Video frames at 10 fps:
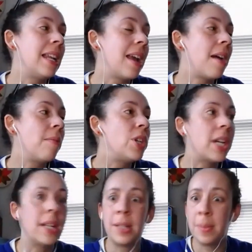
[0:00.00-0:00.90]
And I wish I
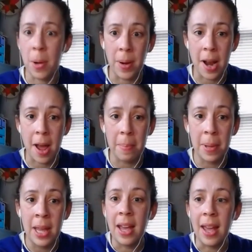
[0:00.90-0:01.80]
had spoken up
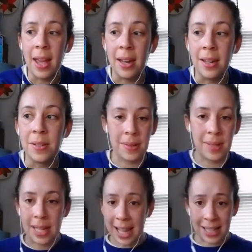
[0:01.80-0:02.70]
and
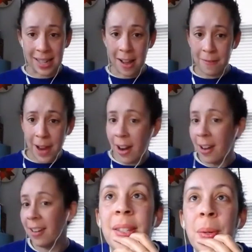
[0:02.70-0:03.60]
said that's not
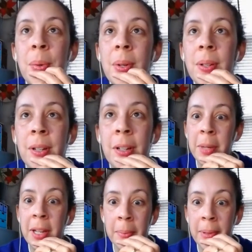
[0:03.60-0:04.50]
fair. School
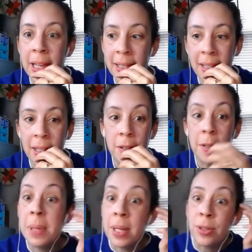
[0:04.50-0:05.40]
be a place that
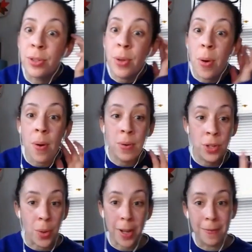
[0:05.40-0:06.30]
could be so
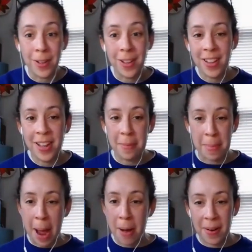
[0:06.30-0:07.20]
joyful and
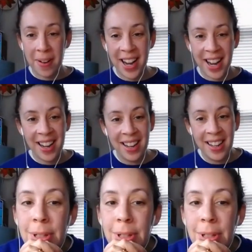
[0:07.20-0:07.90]
empowering.